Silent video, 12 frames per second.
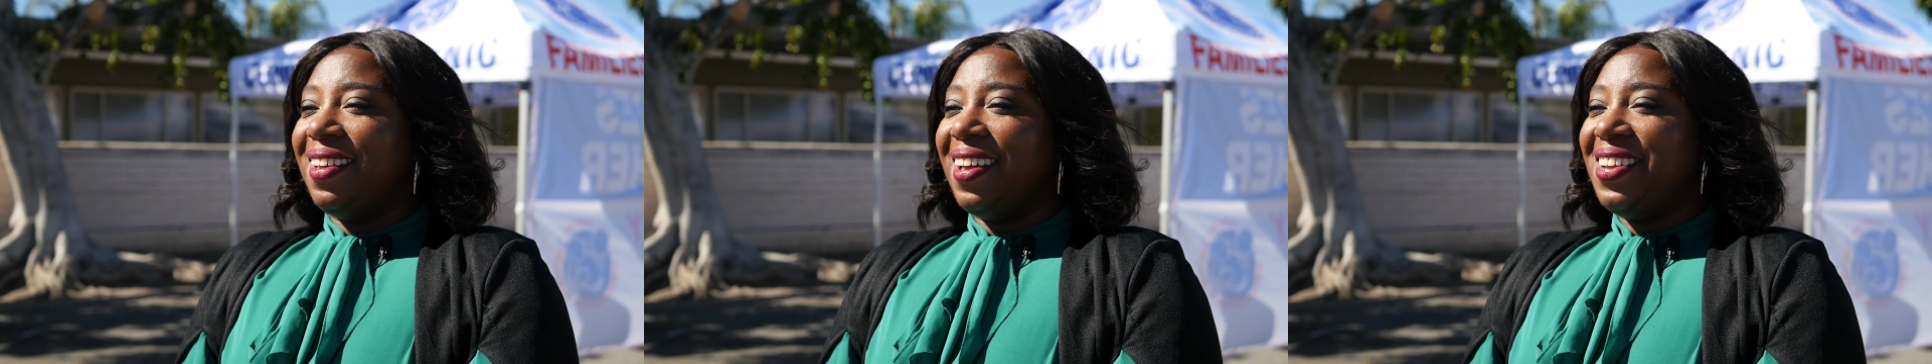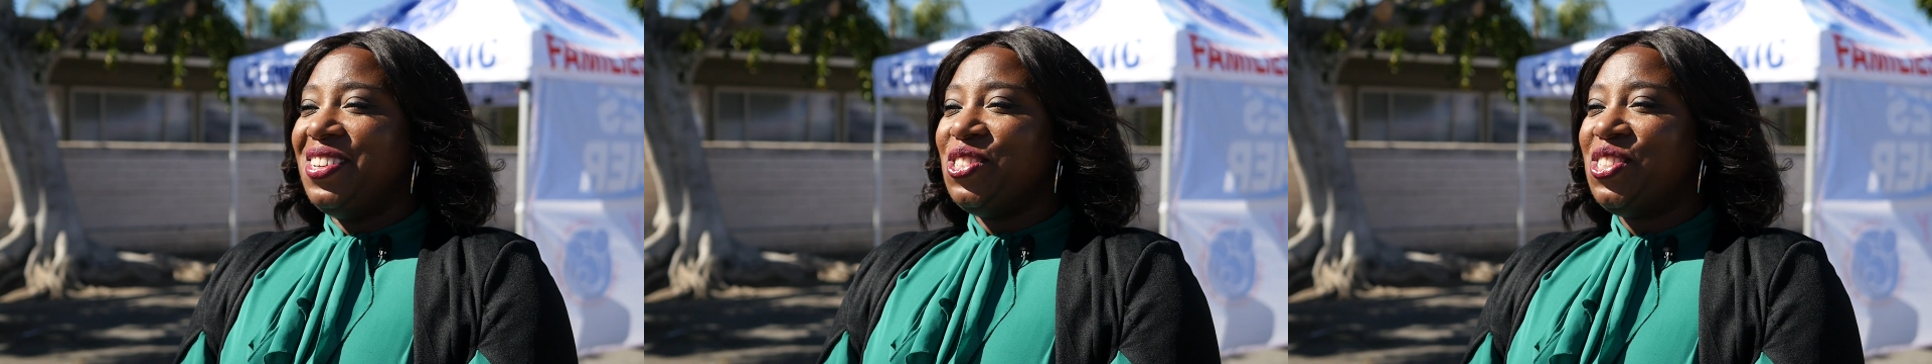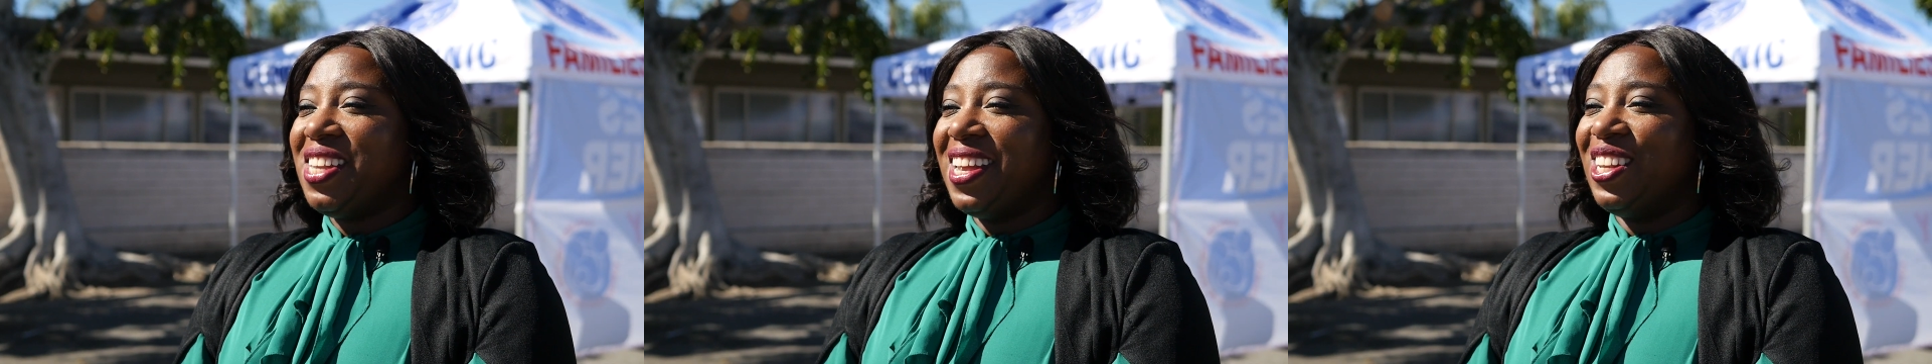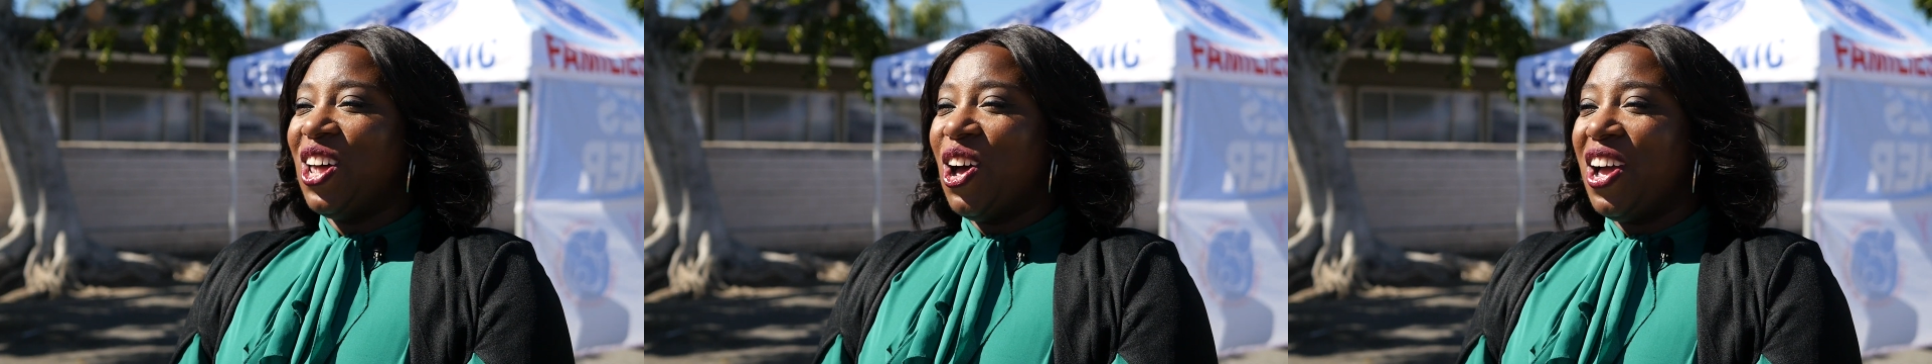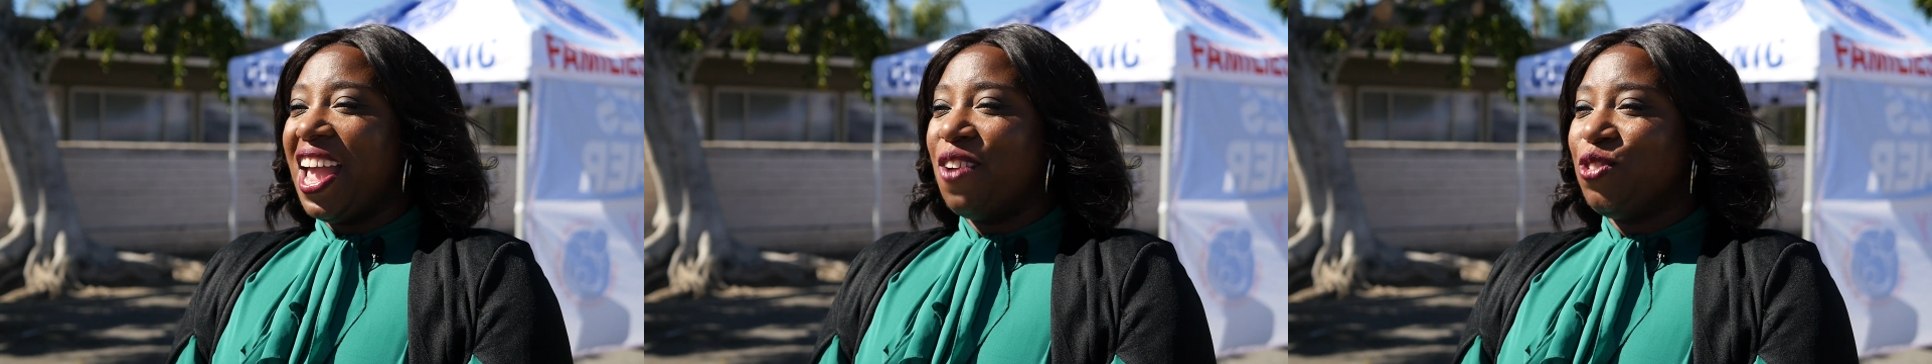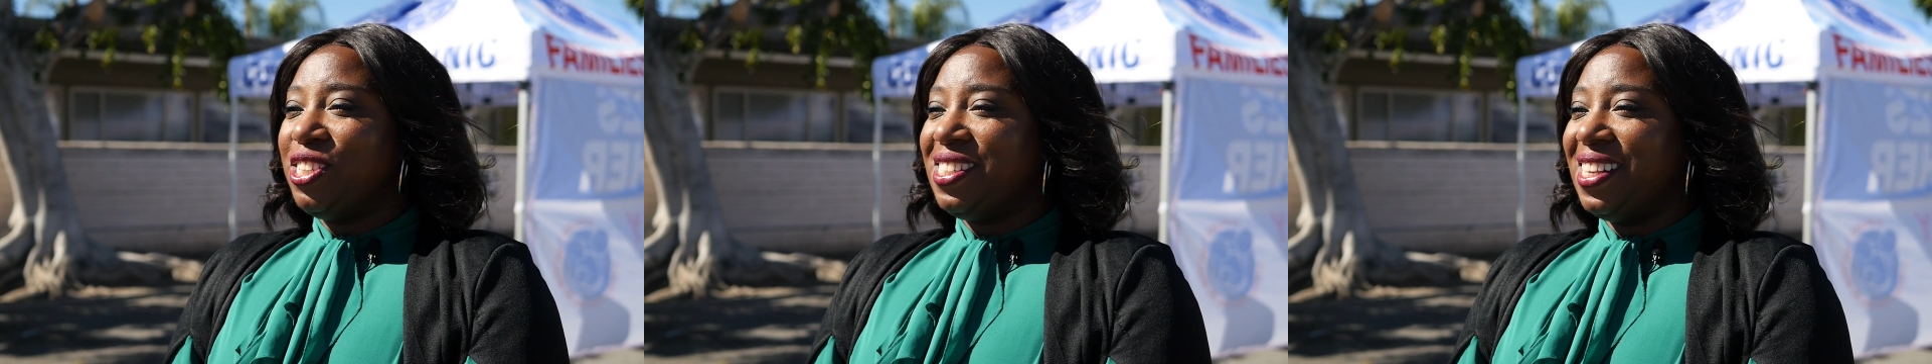Under state law,
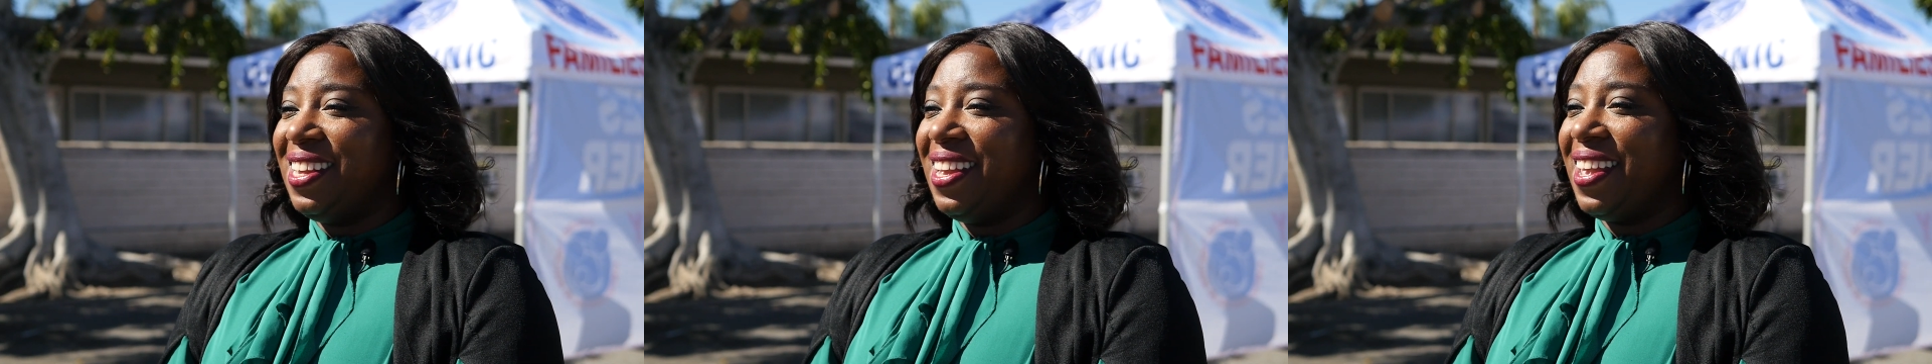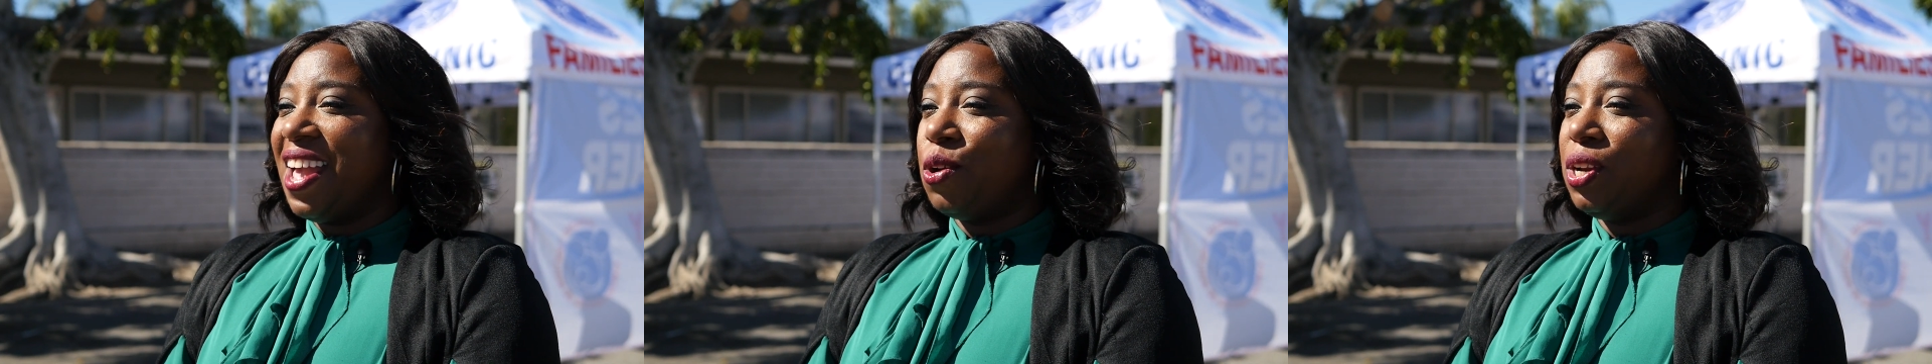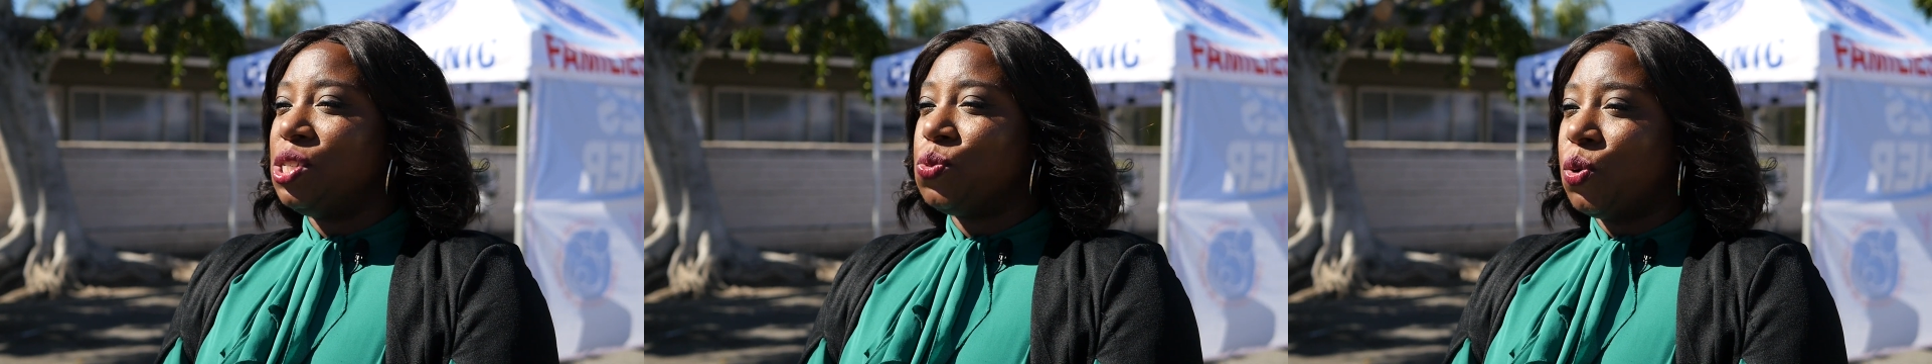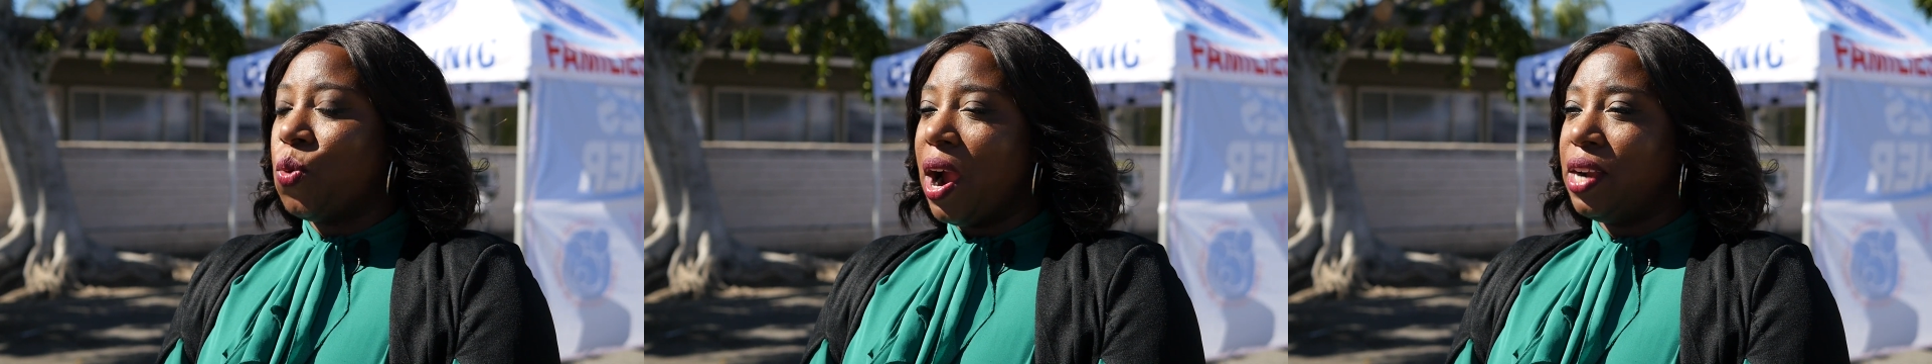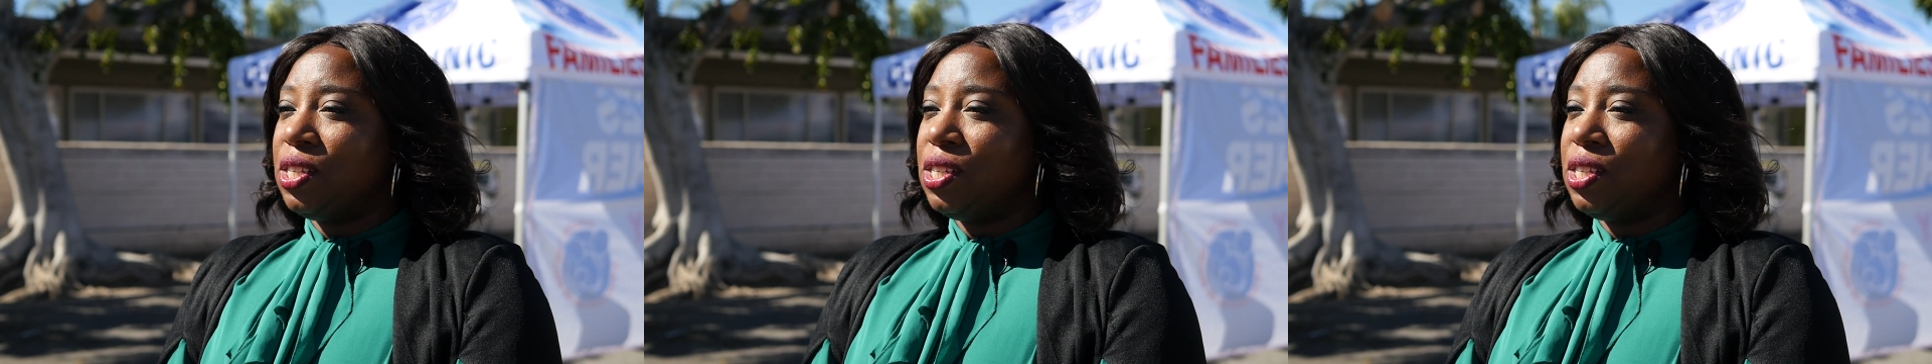every city and county is required